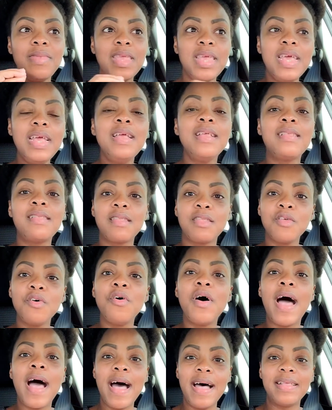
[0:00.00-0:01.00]
it
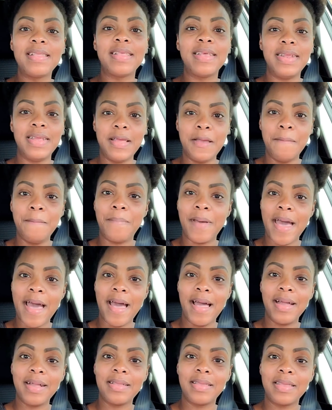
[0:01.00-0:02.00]
still has an
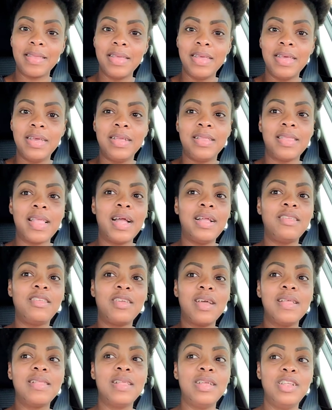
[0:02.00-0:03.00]
impact that
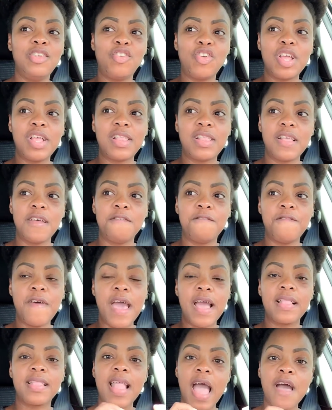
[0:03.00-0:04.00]
doesn't just
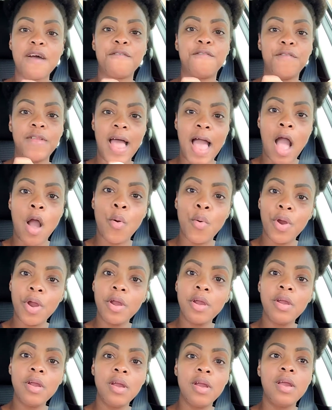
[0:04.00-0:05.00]
affect that
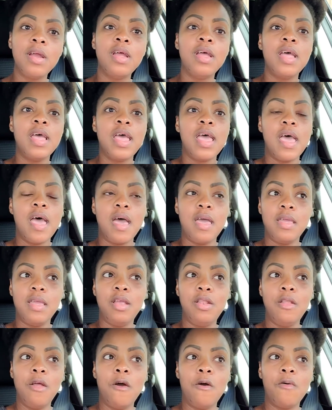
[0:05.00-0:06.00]
flower,
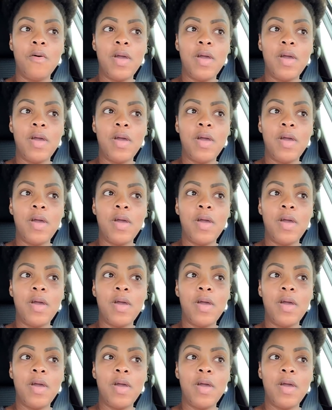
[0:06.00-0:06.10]
you know.